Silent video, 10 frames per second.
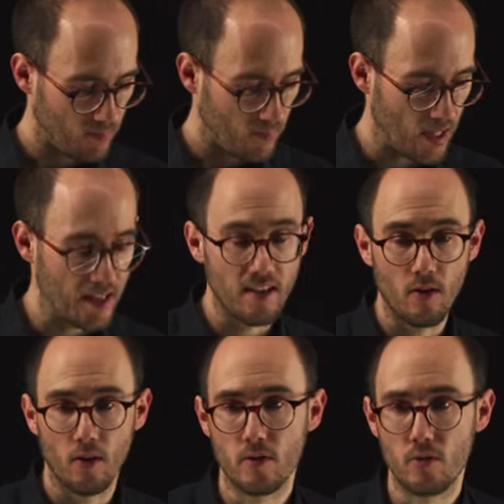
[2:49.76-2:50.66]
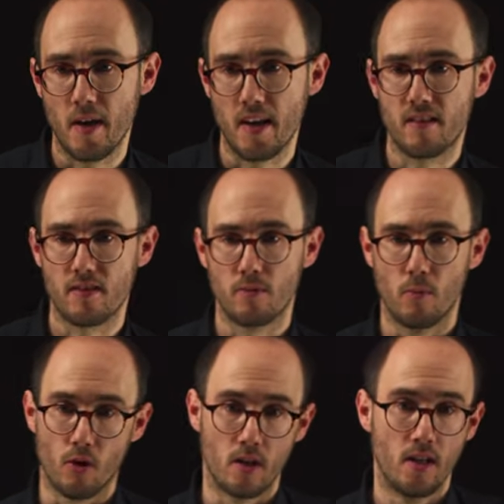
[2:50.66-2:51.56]
And in order to make this
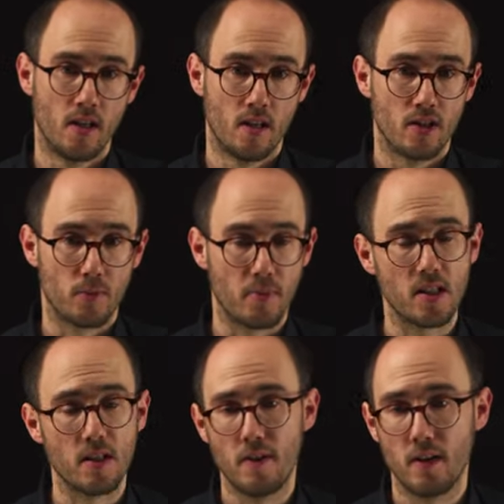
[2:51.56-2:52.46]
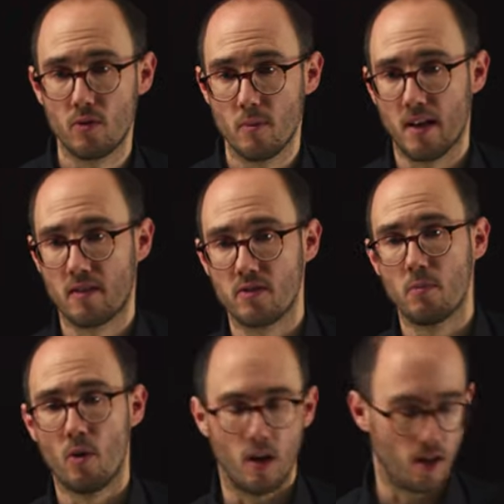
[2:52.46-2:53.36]
more specific, to make this
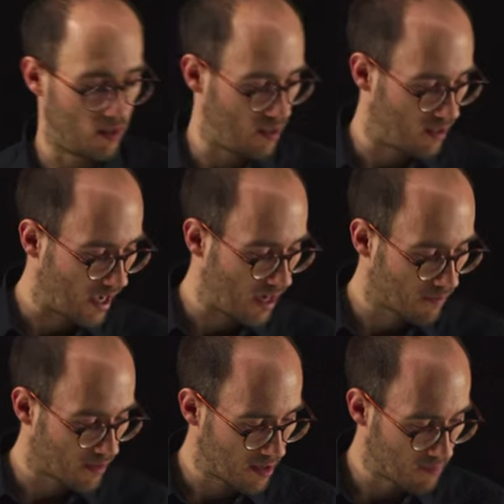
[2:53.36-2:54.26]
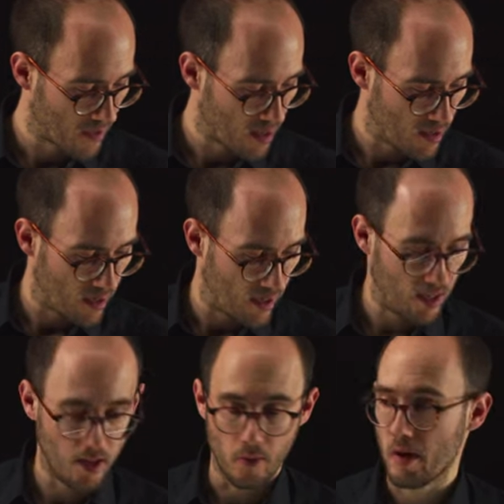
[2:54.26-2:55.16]
more lively,
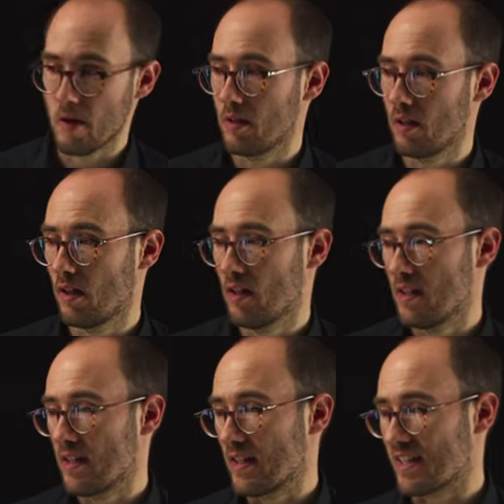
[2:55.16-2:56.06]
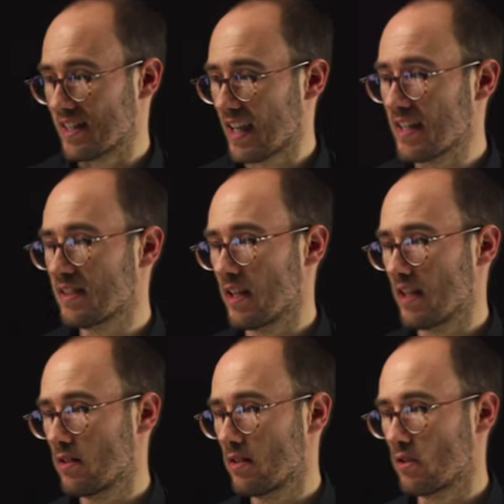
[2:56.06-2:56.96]
we will discuss
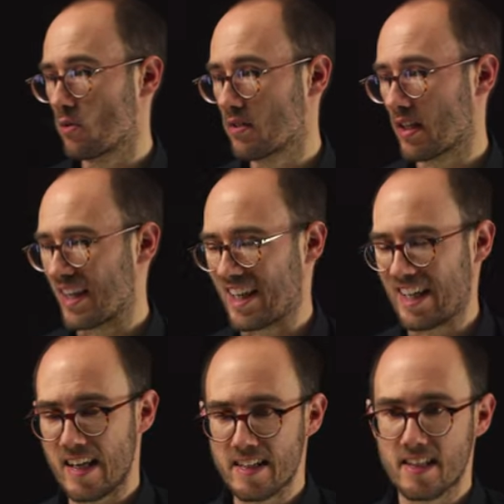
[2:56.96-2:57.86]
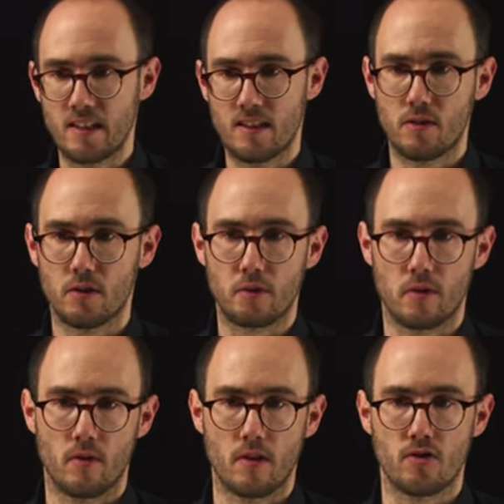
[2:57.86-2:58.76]
that using a classical
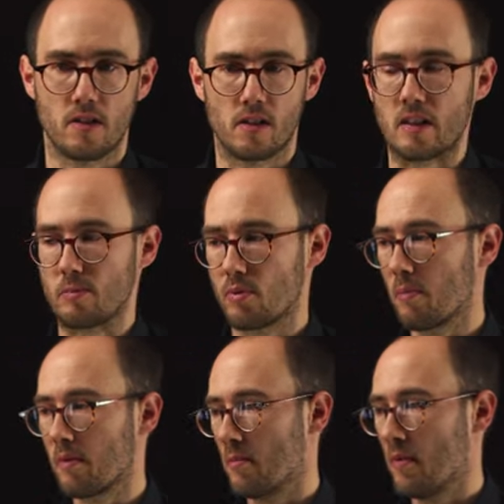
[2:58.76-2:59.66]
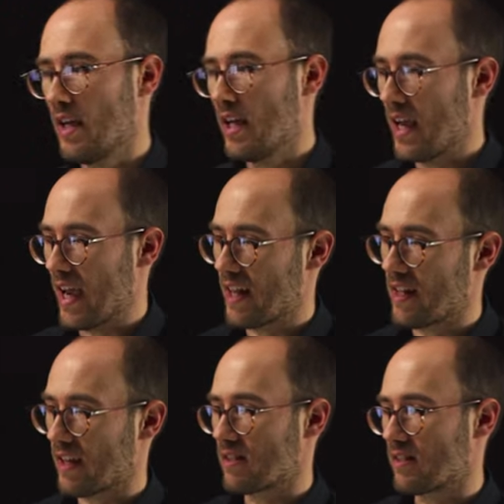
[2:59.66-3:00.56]
control engineering problem, and
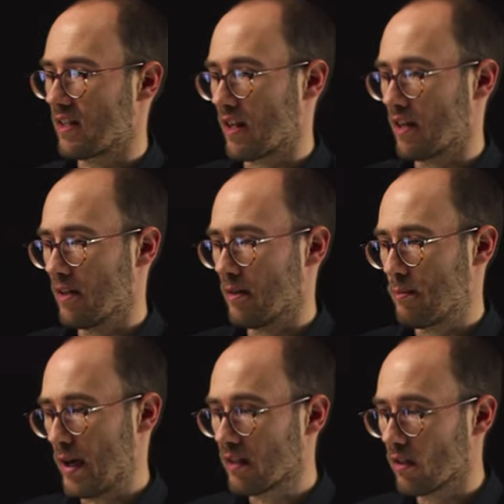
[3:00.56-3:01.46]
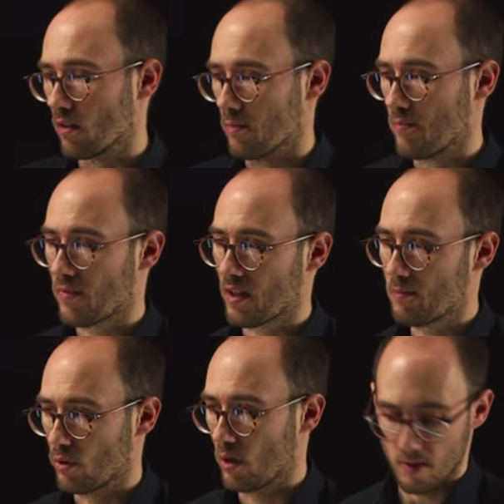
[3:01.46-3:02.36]
that is the pendulum
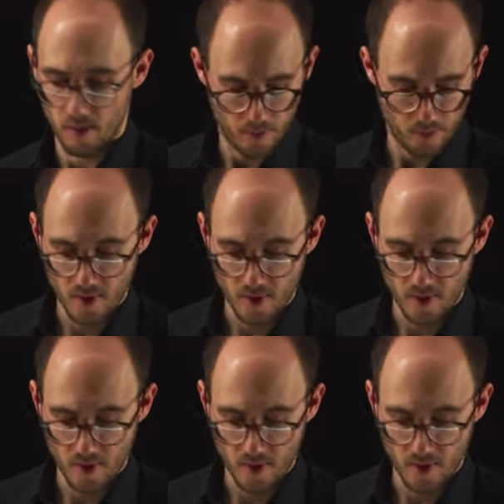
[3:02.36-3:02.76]
problem.